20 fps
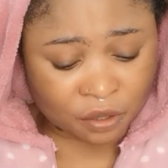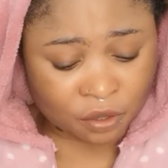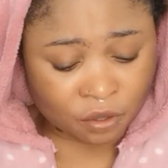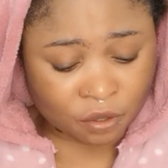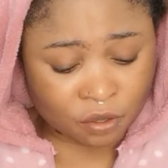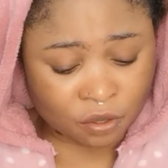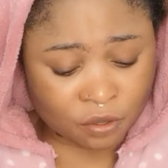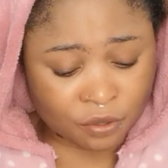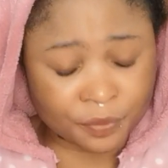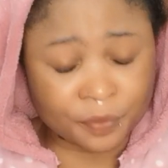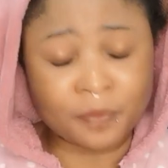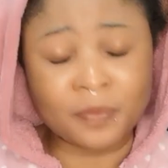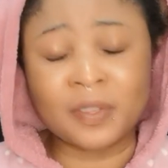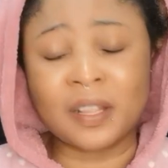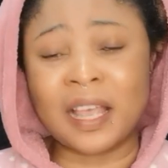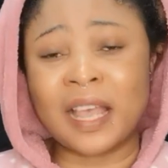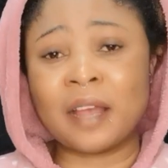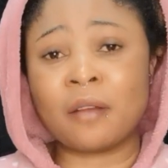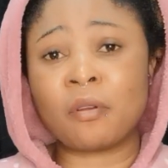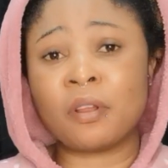So
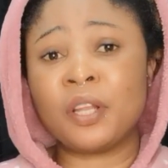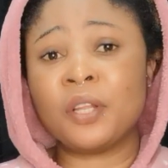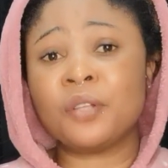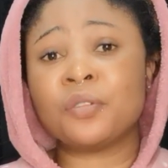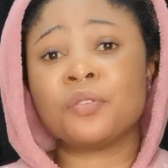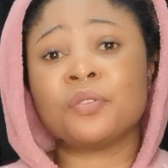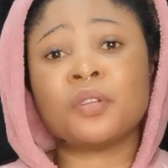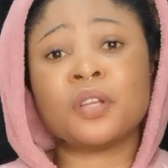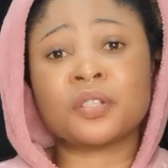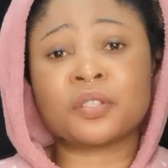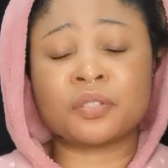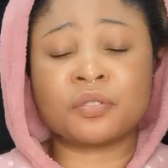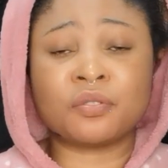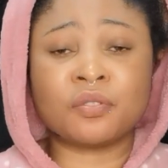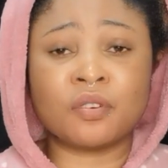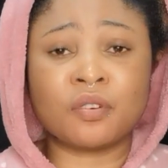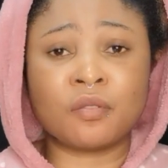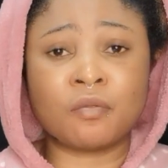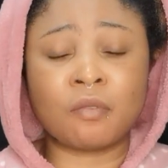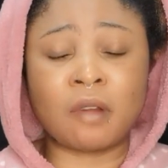I really do not
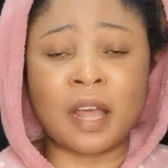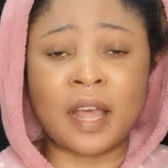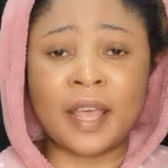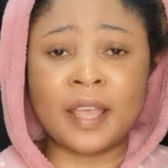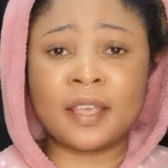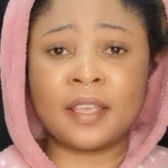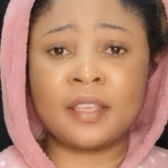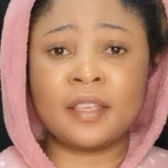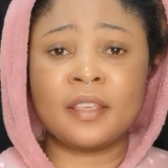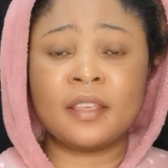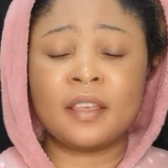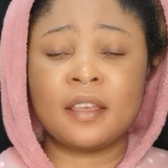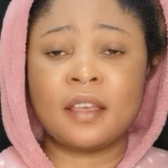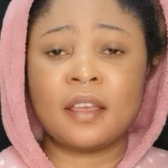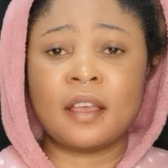know why